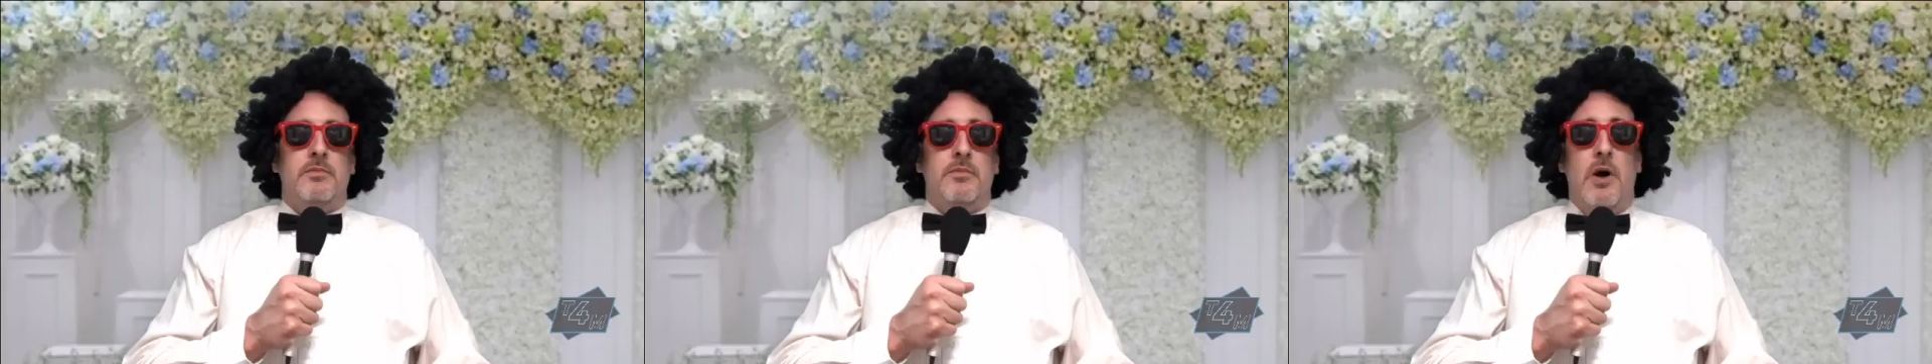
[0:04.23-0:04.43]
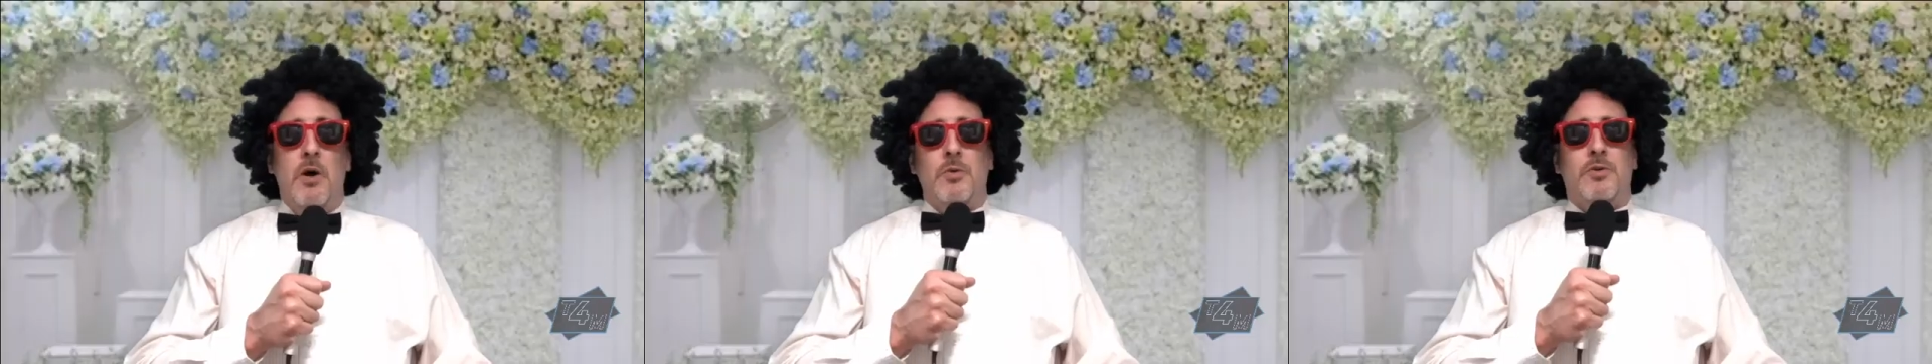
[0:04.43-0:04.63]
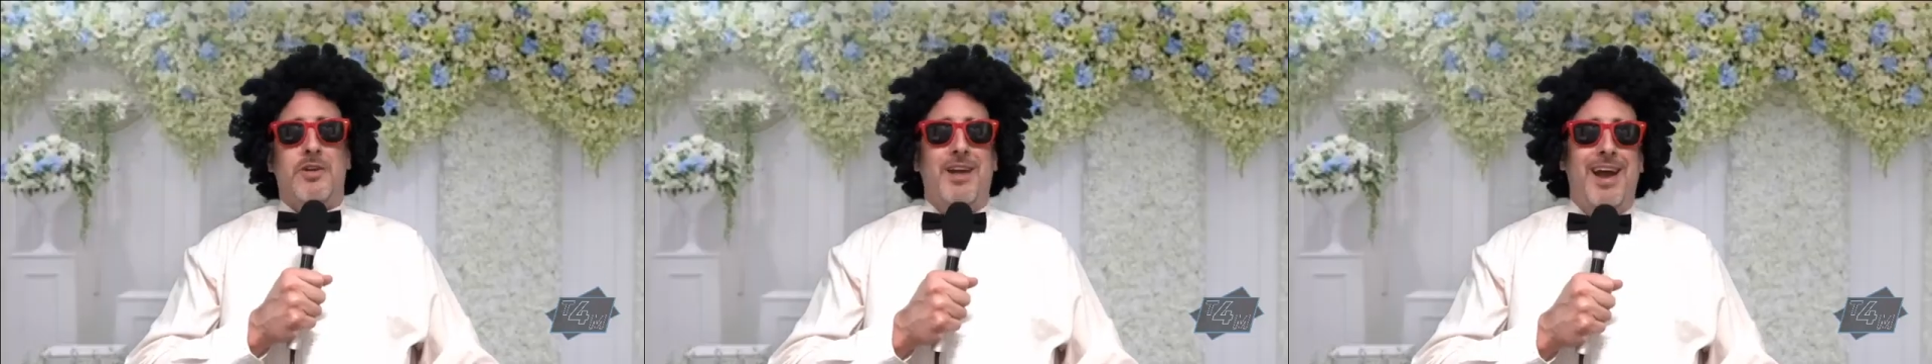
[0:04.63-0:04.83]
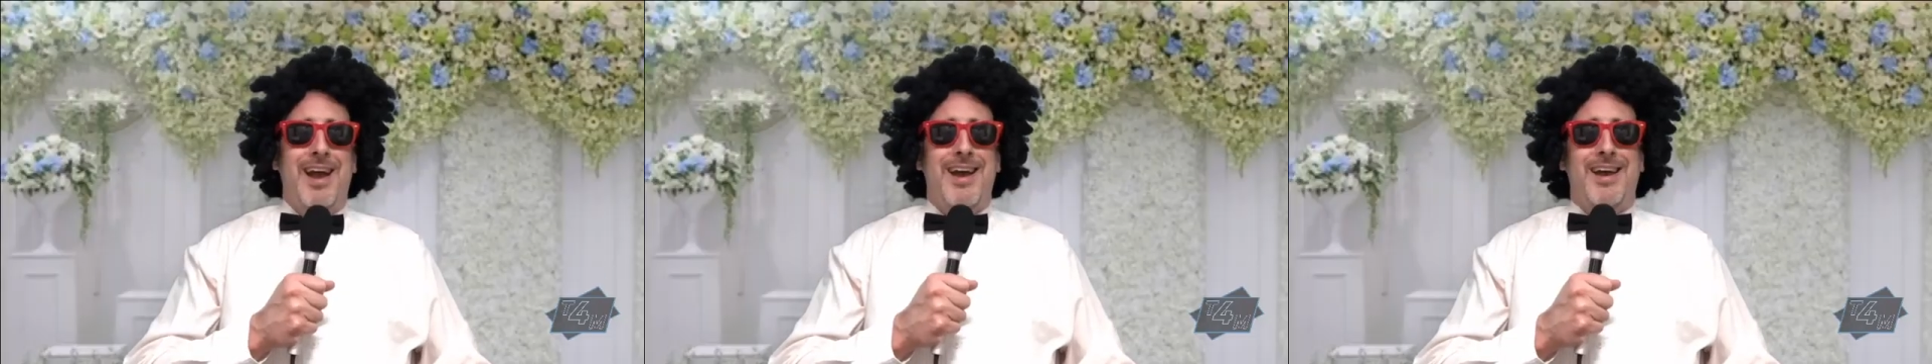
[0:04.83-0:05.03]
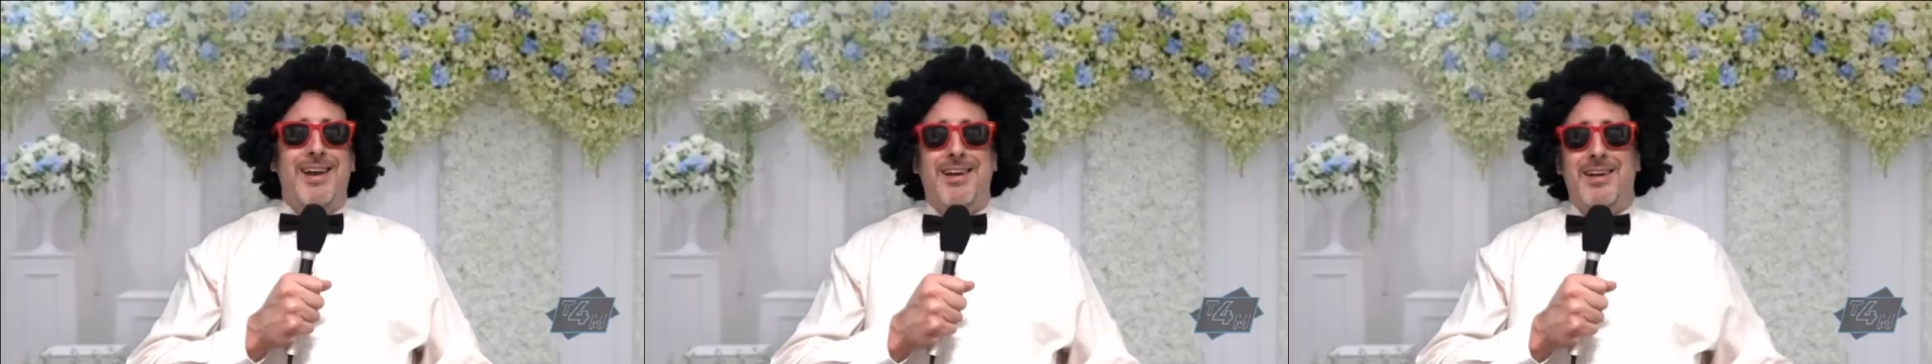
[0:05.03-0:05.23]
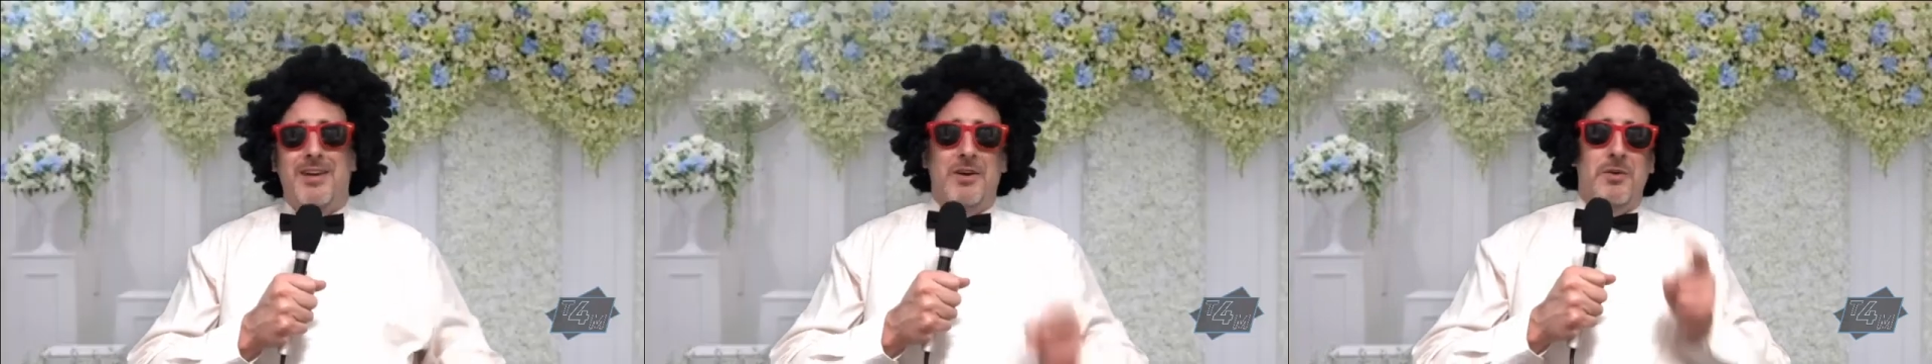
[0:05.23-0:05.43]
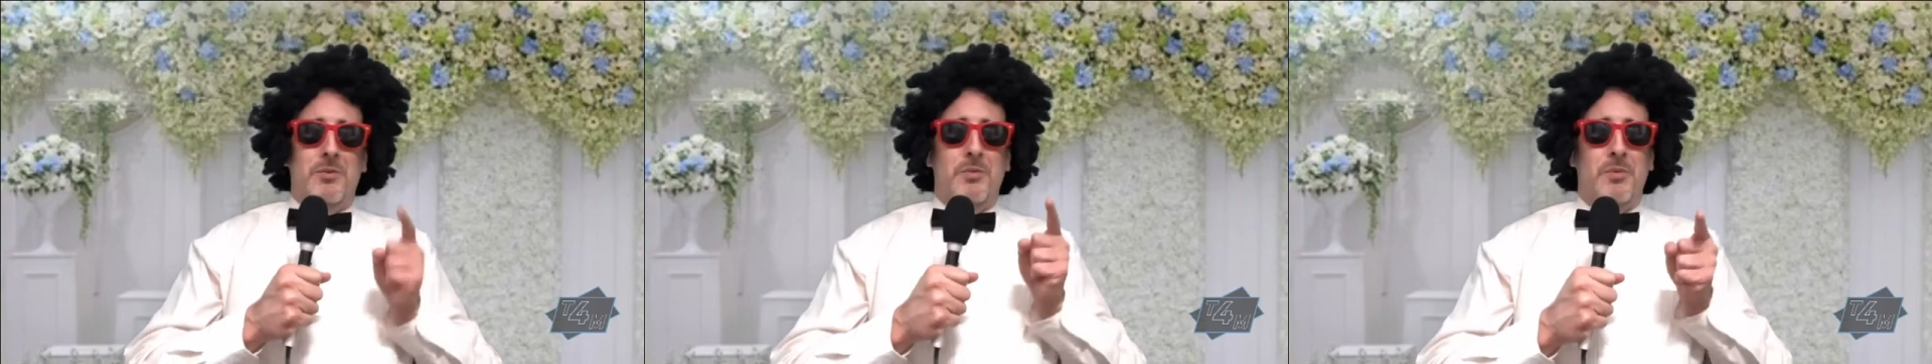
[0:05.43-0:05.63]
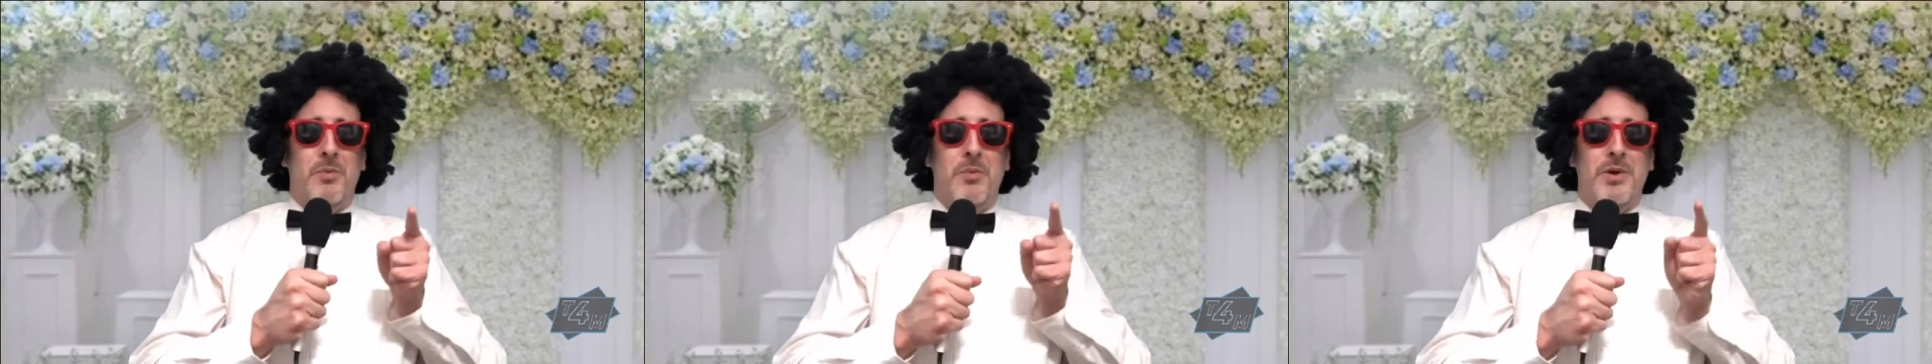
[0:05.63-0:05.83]
Okay,
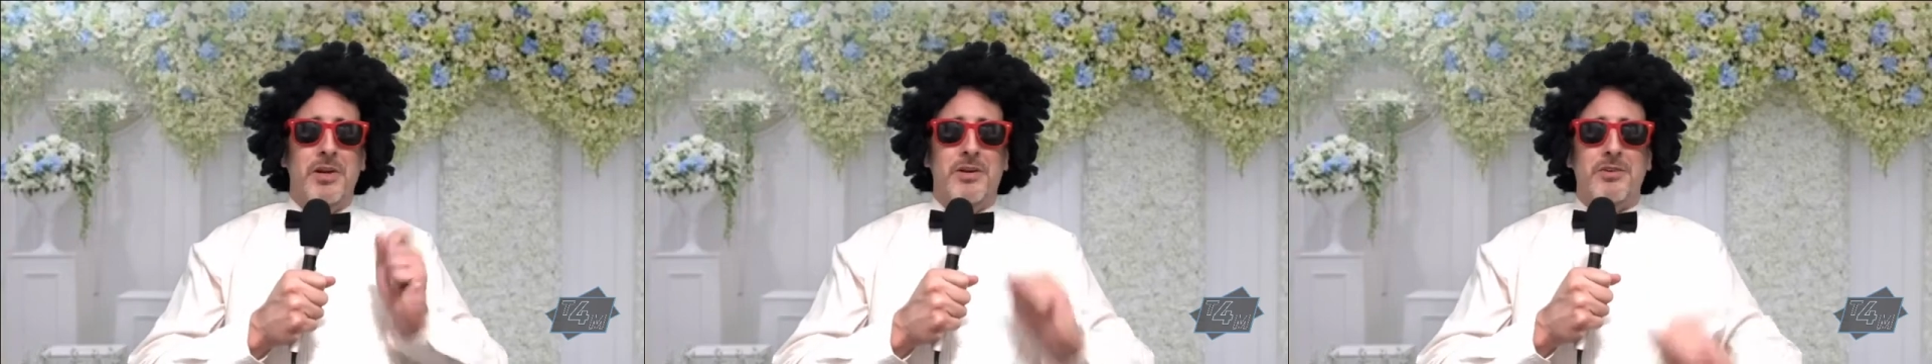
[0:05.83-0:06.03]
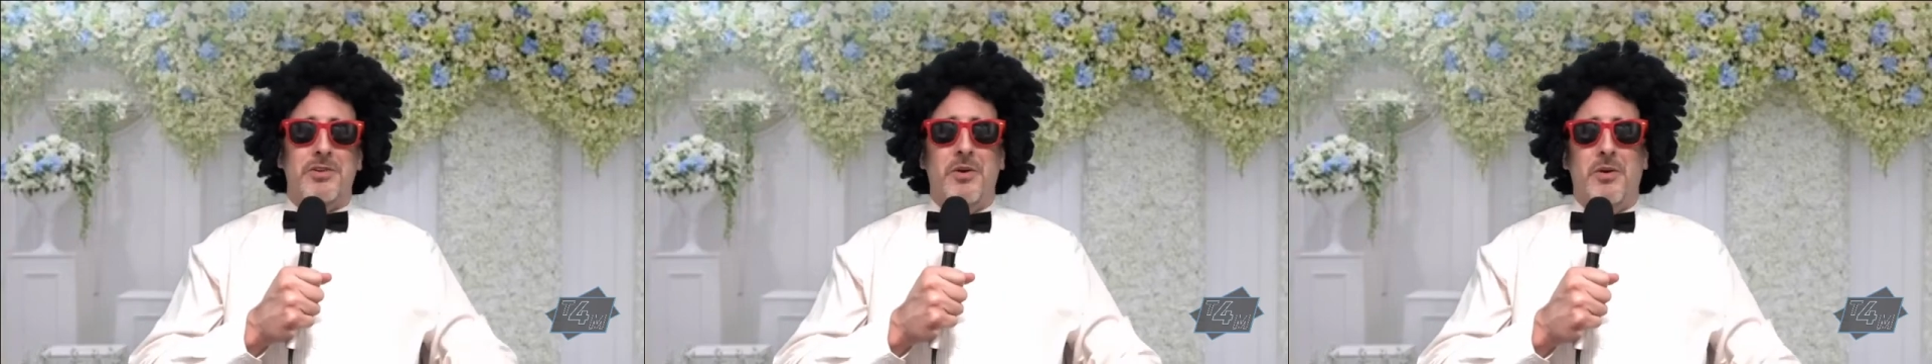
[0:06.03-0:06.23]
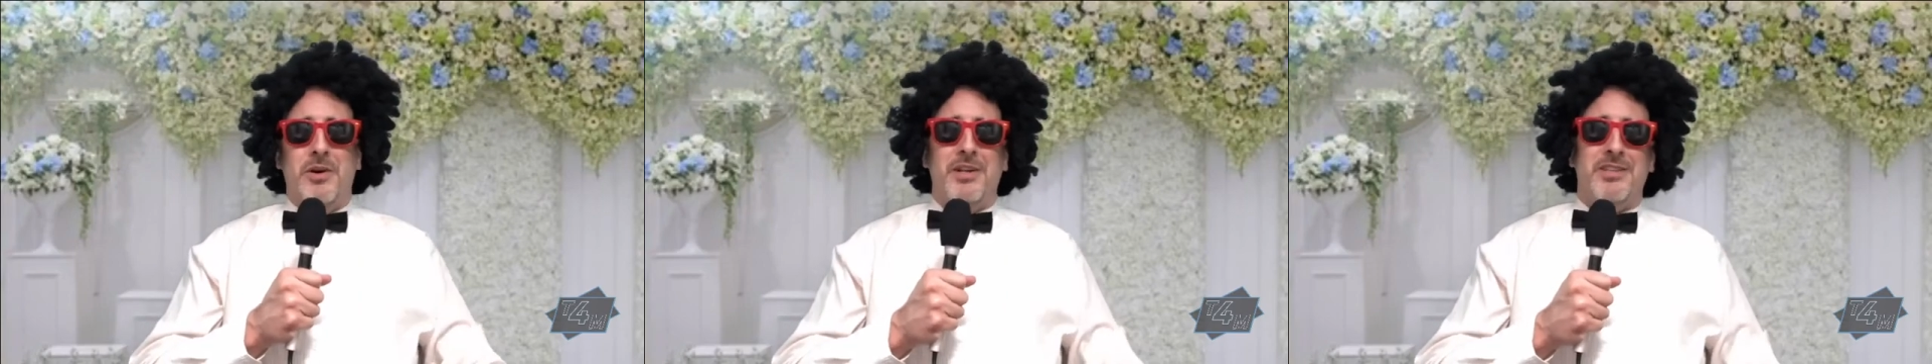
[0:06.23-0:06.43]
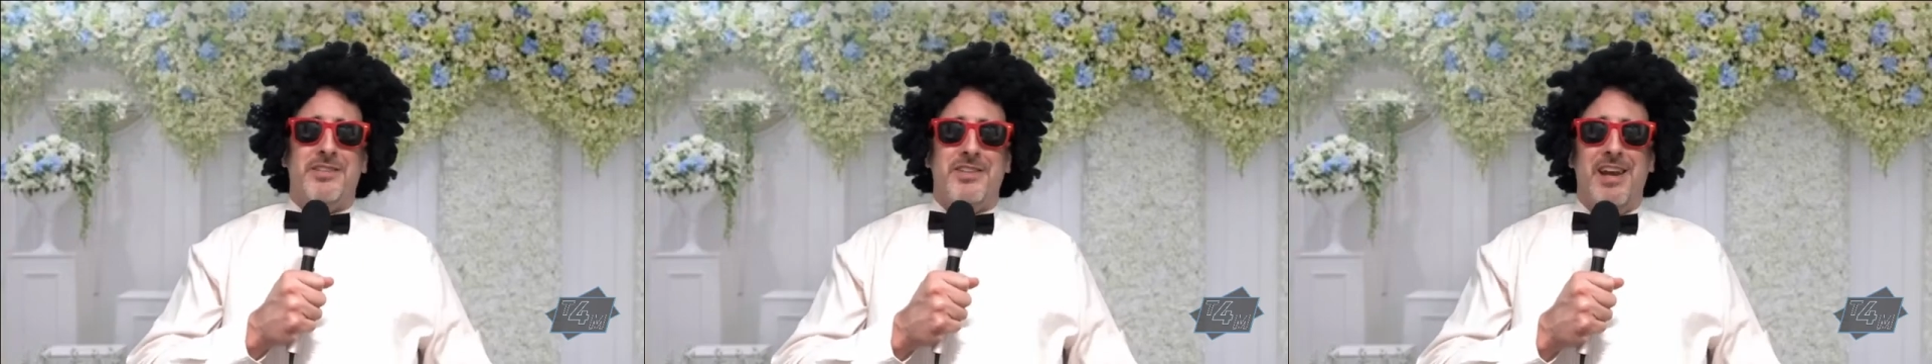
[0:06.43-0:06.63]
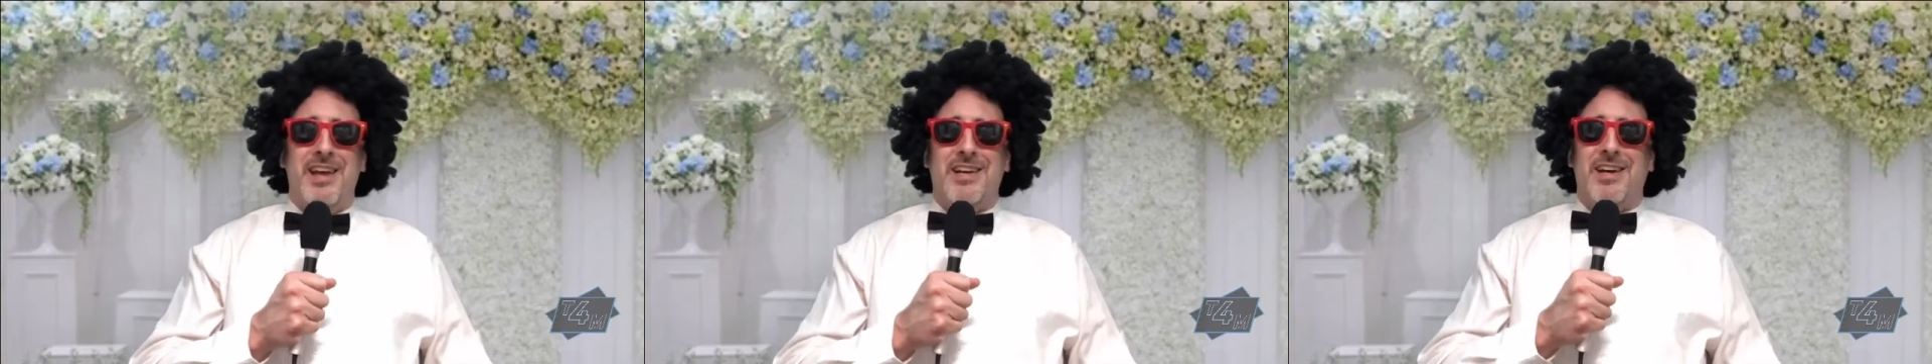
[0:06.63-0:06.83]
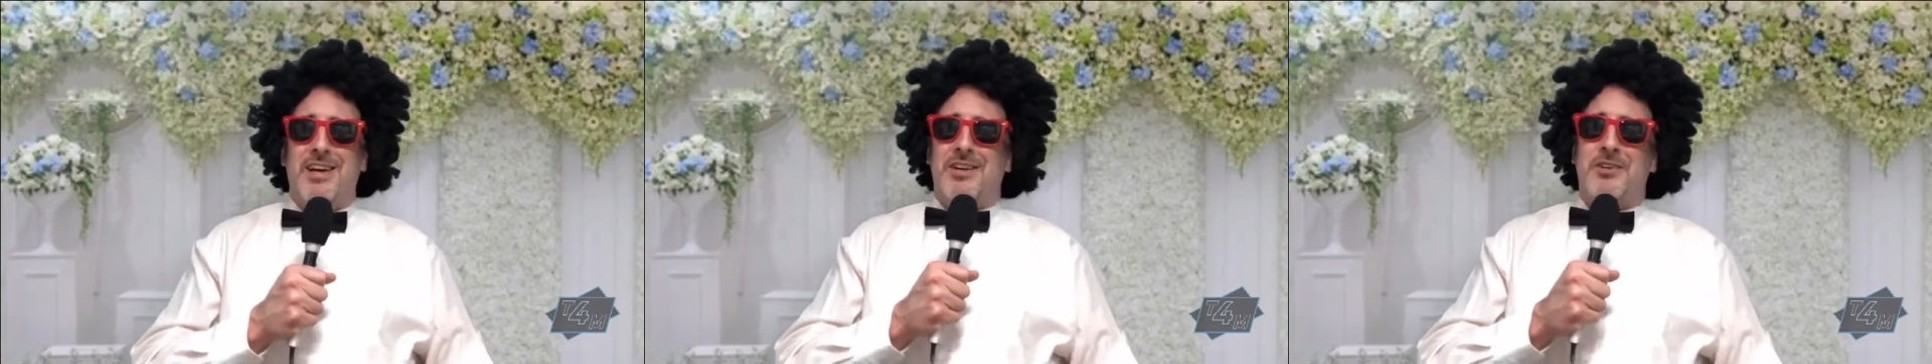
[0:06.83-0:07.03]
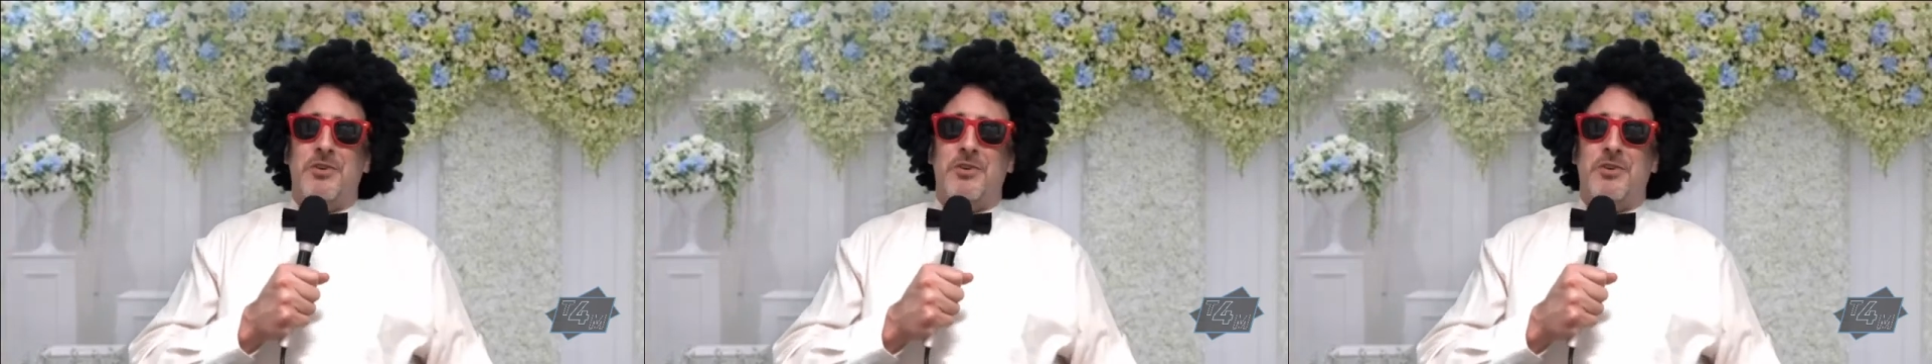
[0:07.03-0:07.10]
we're going to take a